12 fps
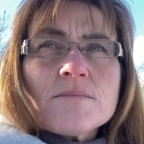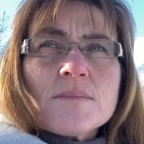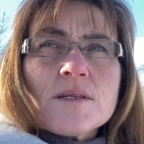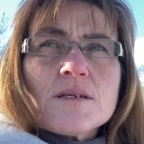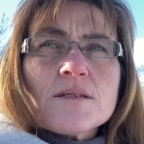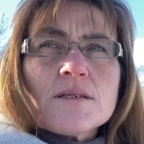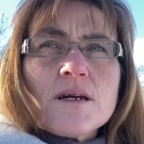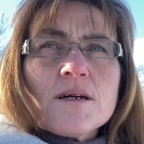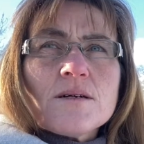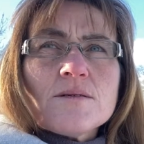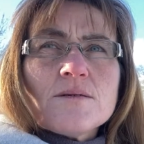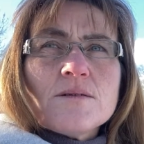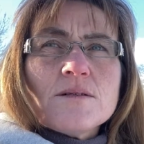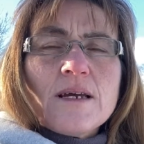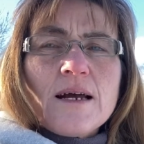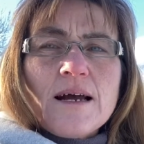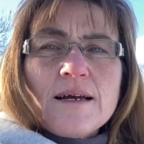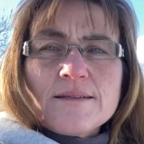So
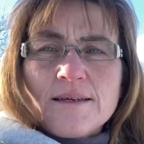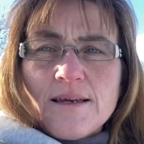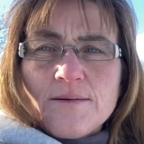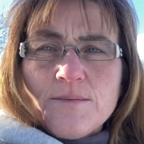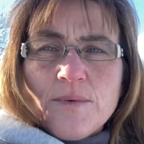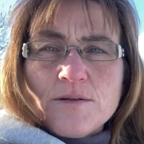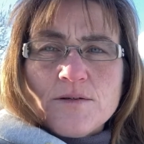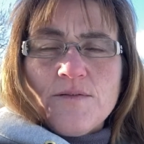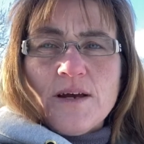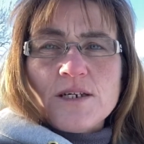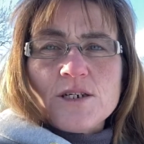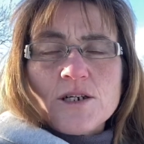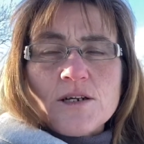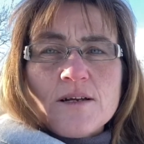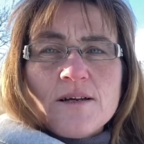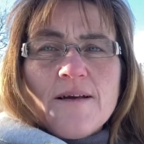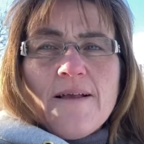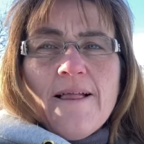yeah, how to keep your motivation
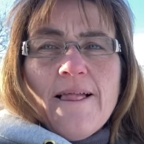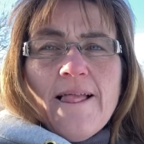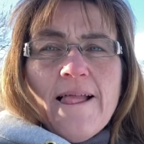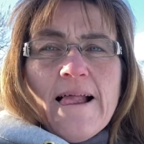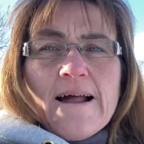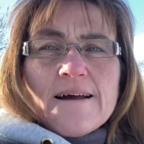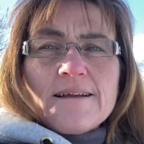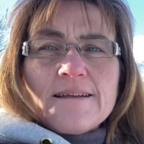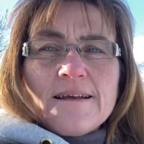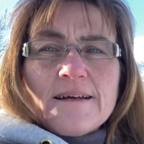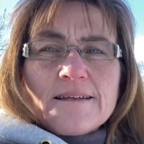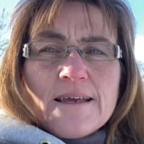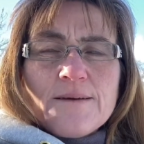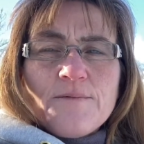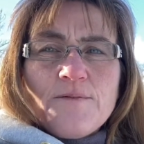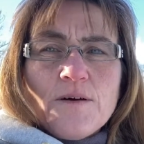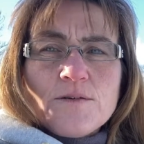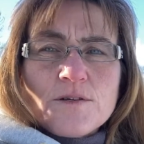and keep
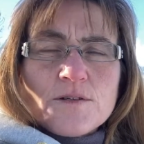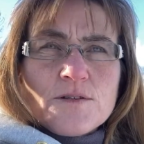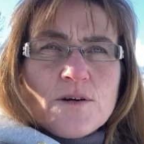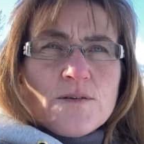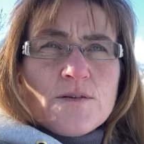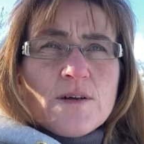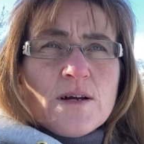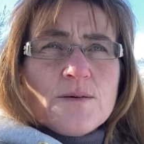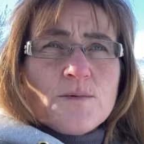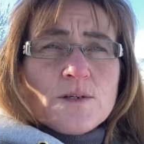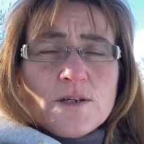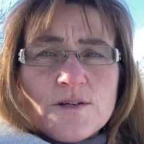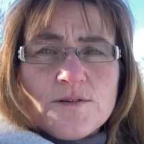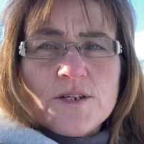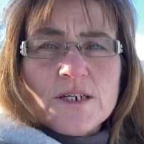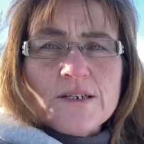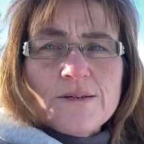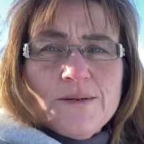focus on what you can
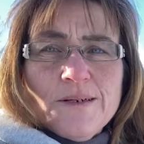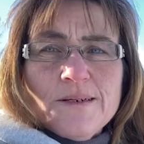do.